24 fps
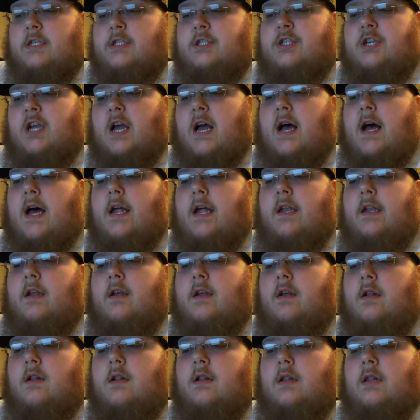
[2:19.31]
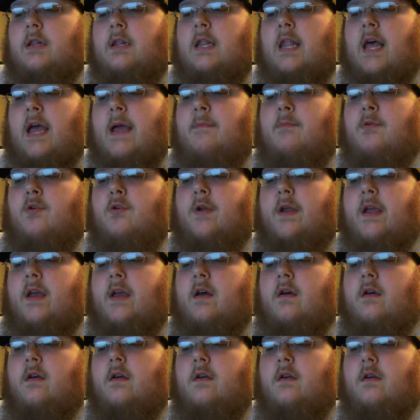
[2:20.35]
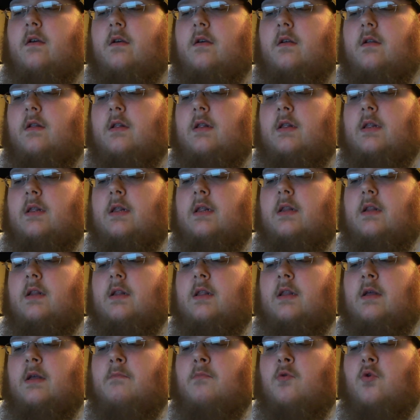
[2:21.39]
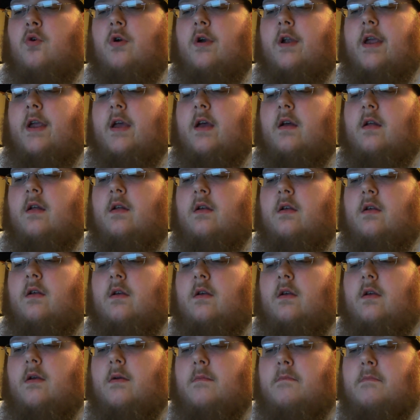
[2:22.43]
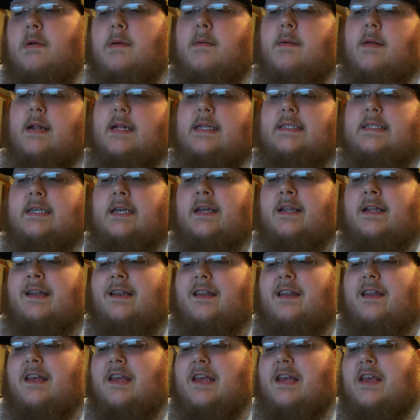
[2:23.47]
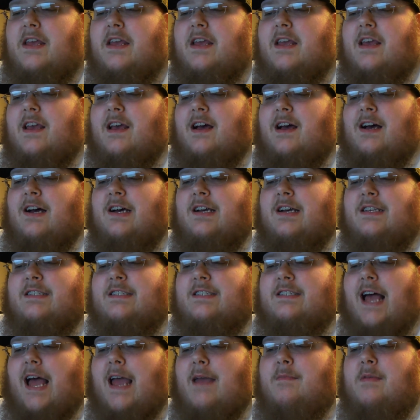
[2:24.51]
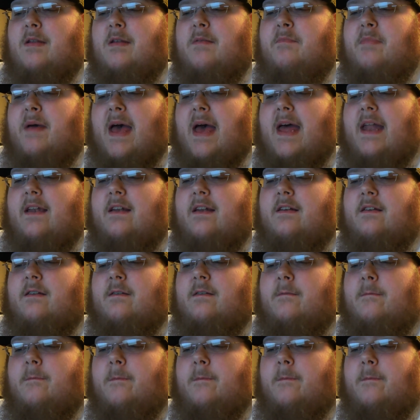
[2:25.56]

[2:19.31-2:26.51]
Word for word: John Lamoria, Lamoria, maybe that's it, uh, Simon Patton,